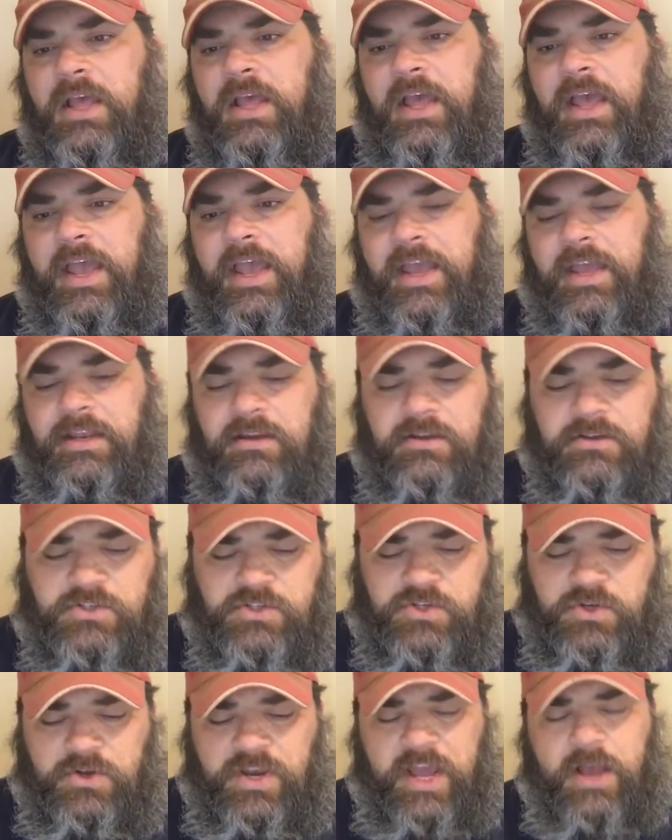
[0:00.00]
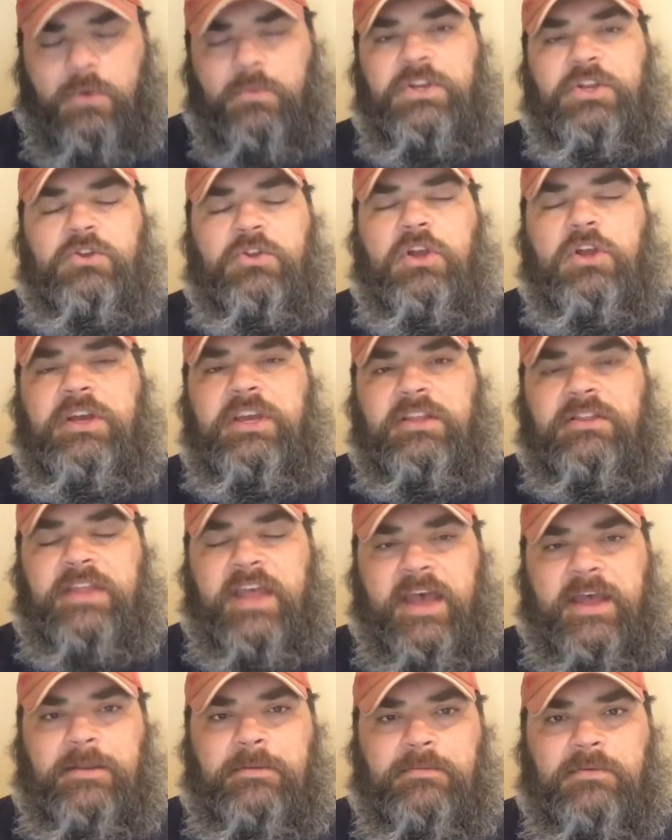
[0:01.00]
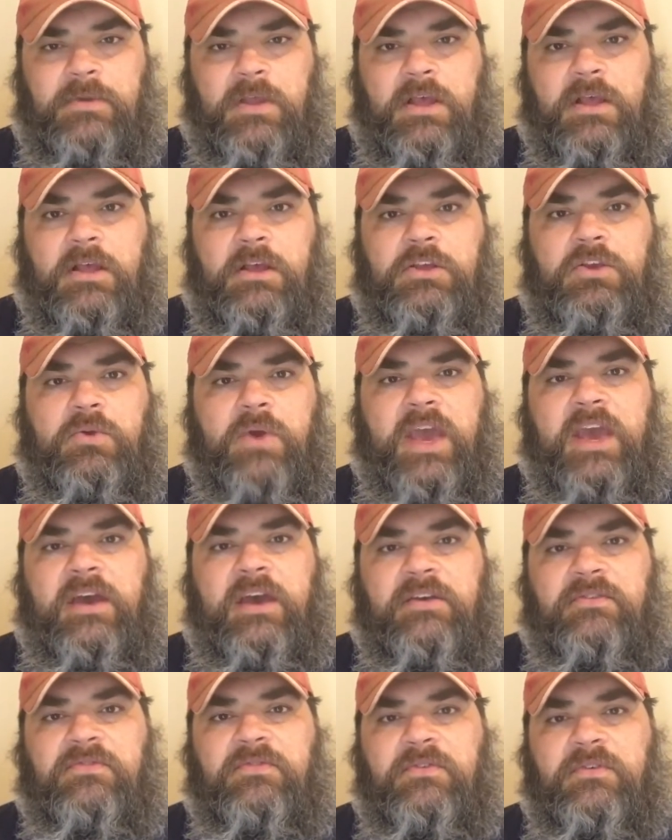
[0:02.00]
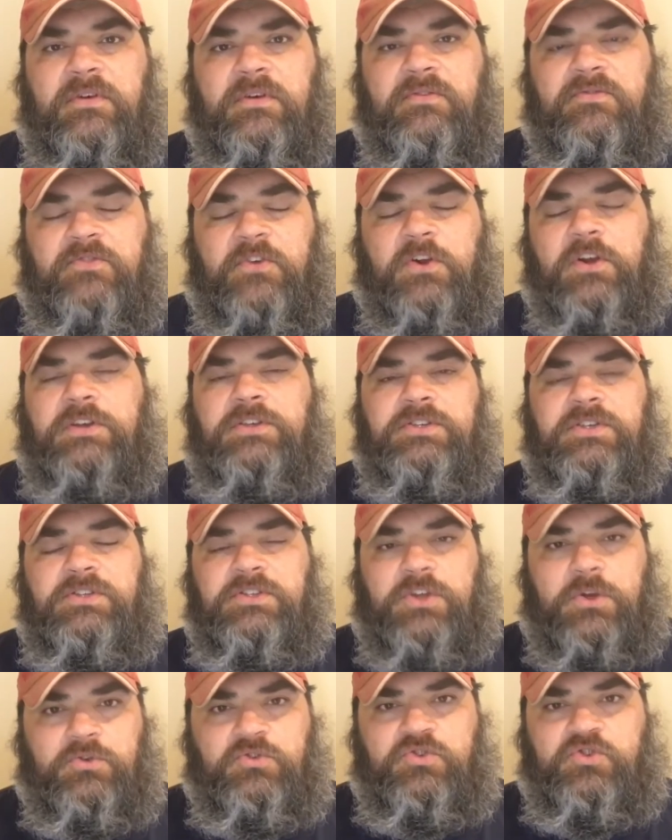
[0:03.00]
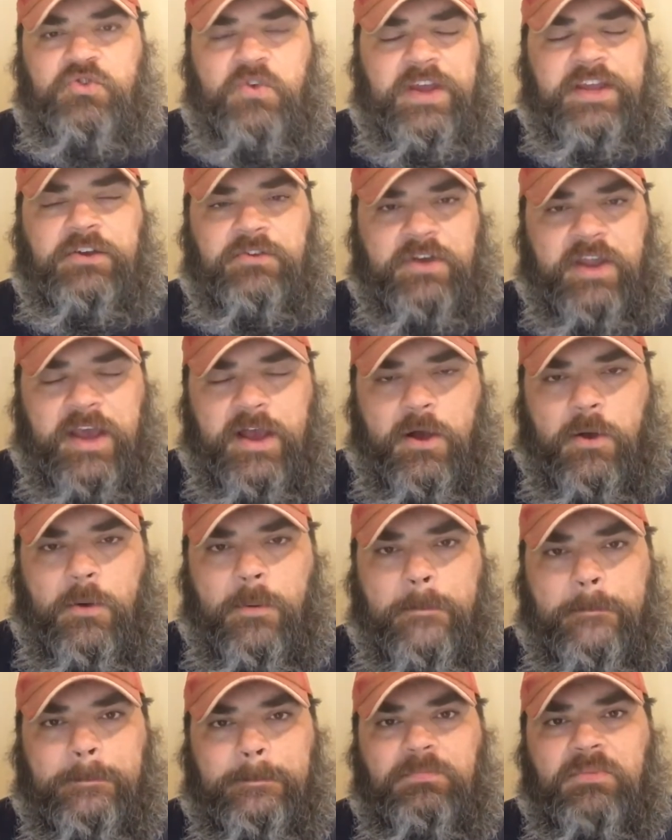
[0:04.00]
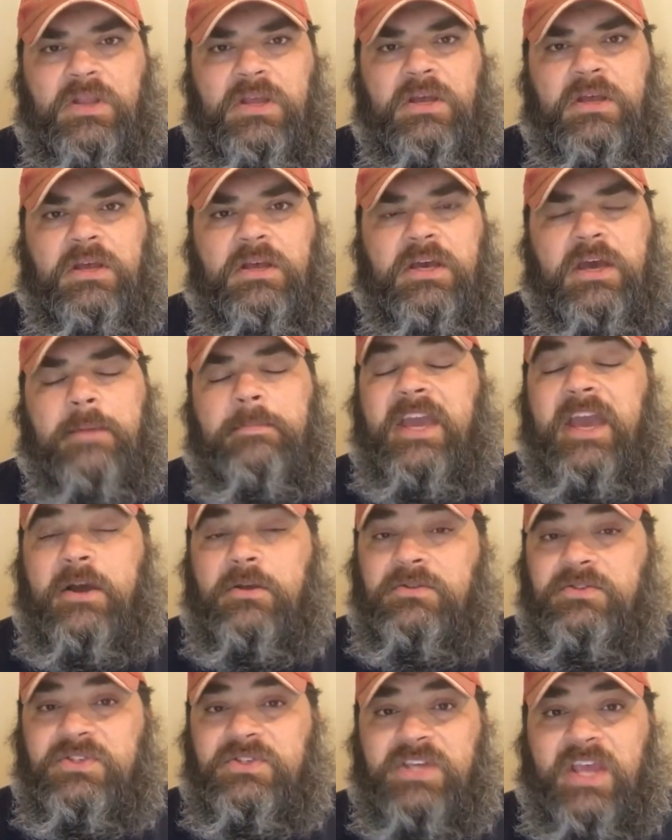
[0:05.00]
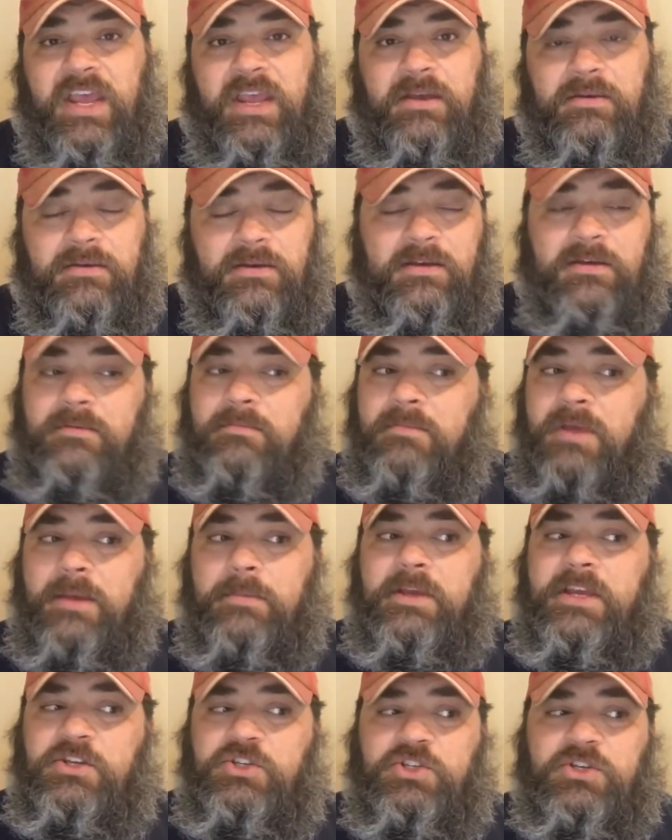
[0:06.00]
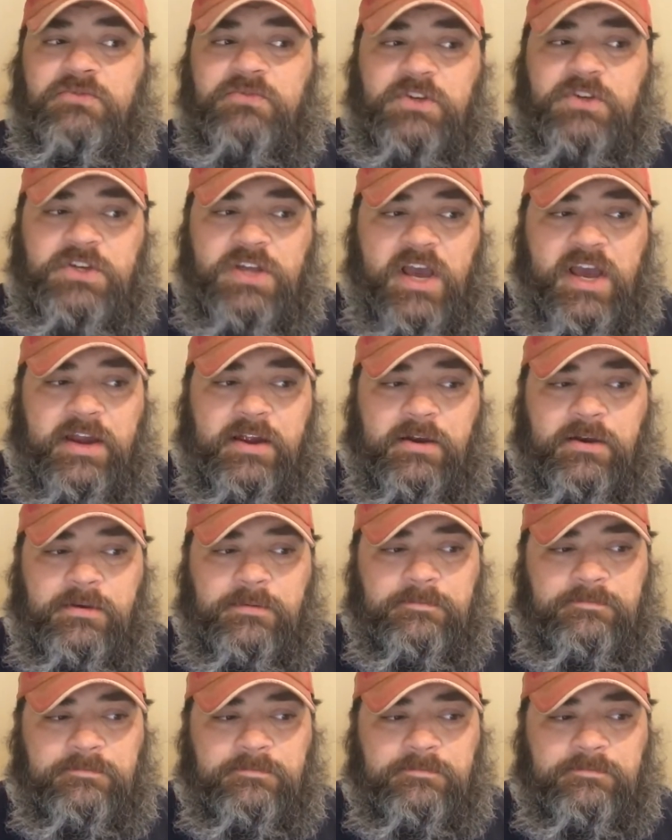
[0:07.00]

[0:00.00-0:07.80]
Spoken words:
And so now when you look at that, you have Ferguson's own trainer now coming out and saying, maybe he should retire.